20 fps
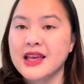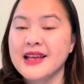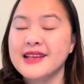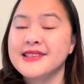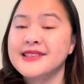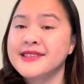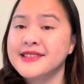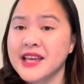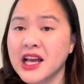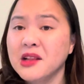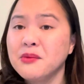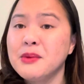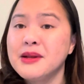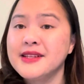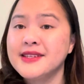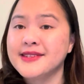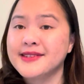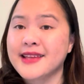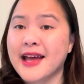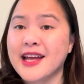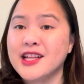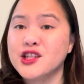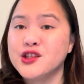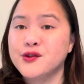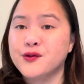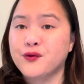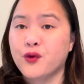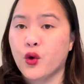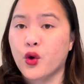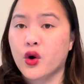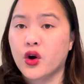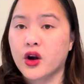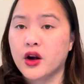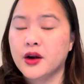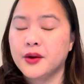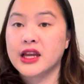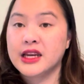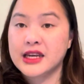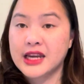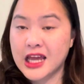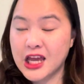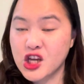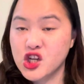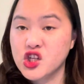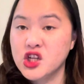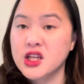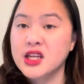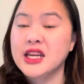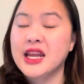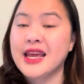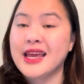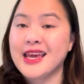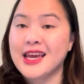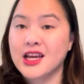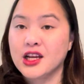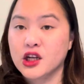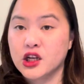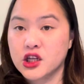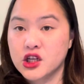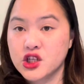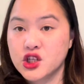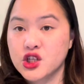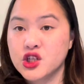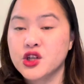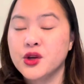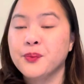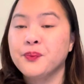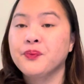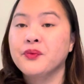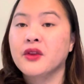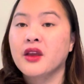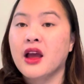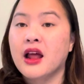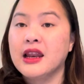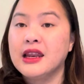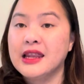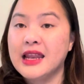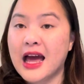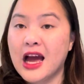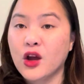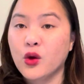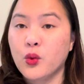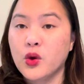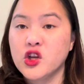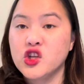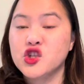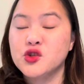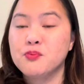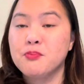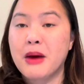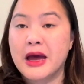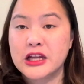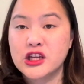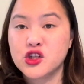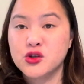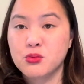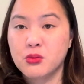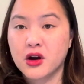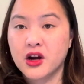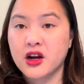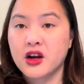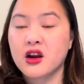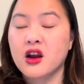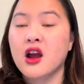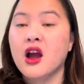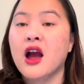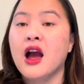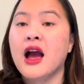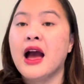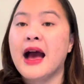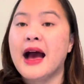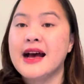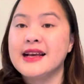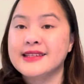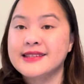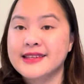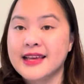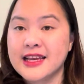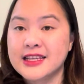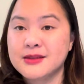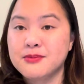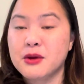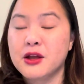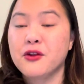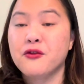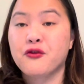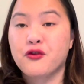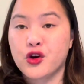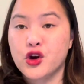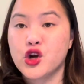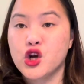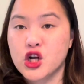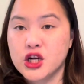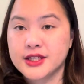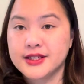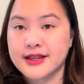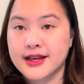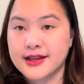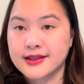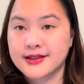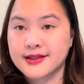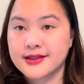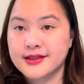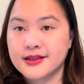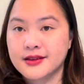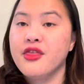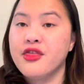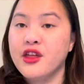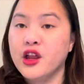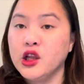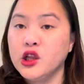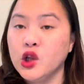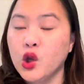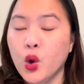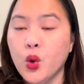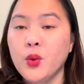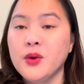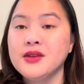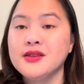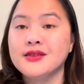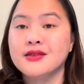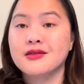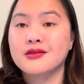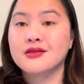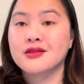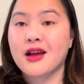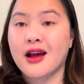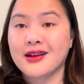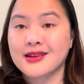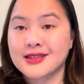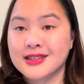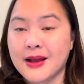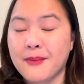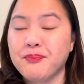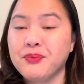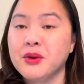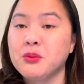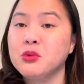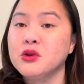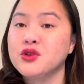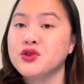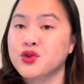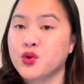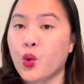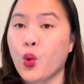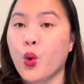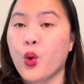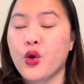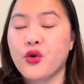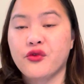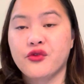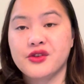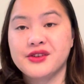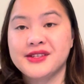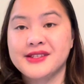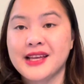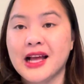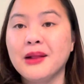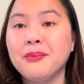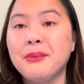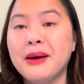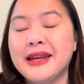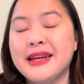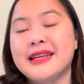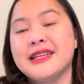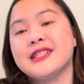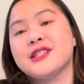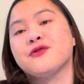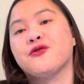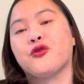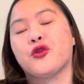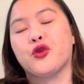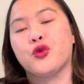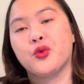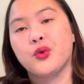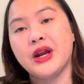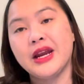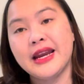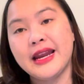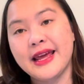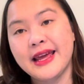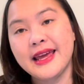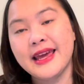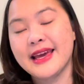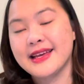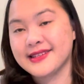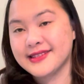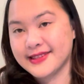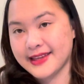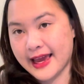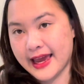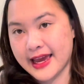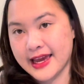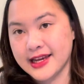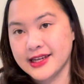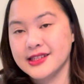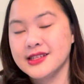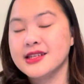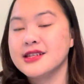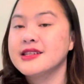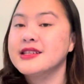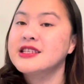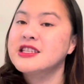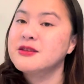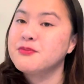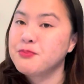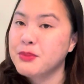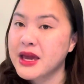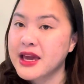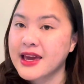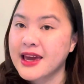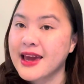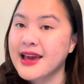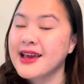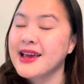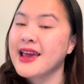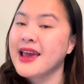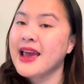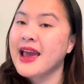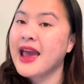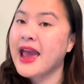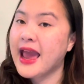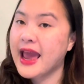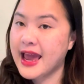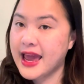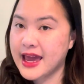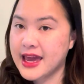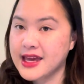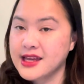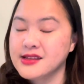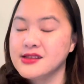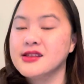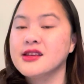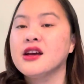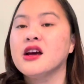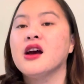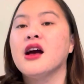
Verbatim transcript: CELBAN stands for Canadian English Language Benchmark Assessment for Nurses. The lowest acceptable score for CELBAN is for reading, it's 8, speaking 8,